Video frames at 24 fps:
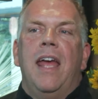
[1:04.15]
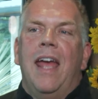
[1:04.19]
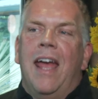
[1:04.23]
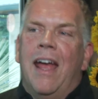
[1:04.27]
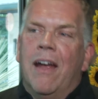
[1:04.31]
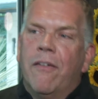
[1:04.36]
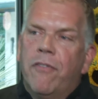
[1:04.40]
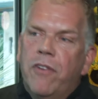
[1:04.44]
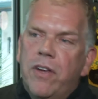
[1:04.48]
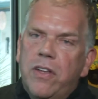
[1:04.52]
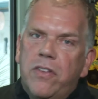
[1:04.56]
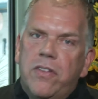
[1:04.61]

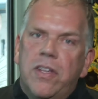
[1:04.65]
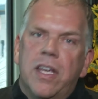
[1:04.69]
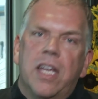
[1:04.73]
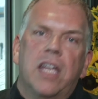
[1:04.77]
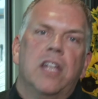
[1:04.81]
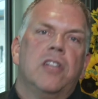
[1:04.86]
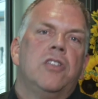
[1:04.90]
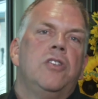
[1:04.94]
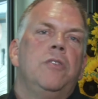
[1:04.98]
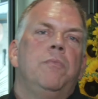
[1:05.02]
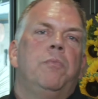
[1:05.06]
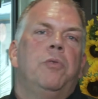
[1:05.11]
Every
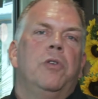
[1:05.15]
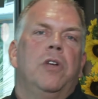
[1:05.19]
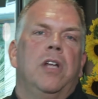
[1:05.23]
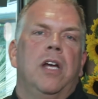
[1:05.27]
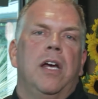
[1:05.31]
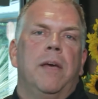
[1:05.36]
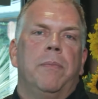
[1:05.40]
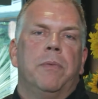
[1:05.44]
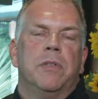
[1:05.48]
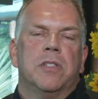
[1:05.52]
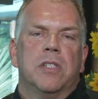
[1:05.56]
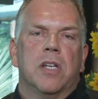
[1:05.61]
ticket you put
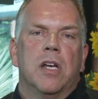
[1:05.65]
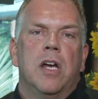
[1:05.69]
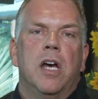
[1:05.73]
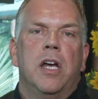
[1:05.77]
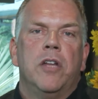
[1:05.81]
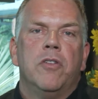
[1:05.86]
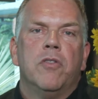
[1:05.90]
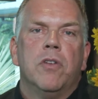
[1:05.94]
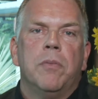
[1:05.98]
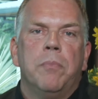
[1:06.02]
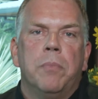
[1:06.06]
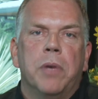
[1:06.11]
up is
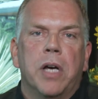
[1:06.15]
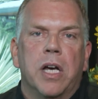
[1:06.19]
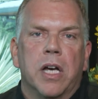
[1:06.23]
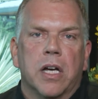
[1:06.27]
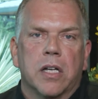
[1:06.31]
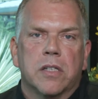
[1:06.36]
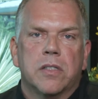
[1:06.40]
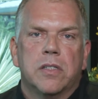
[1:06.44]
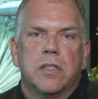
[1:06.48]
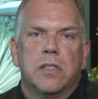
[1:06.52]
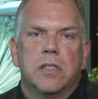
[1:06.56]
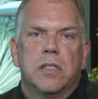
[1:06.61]

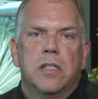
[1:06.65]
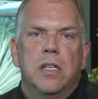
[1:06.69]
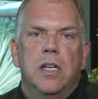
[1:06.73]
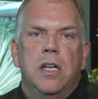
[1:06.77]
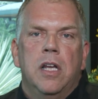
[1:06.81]
$100.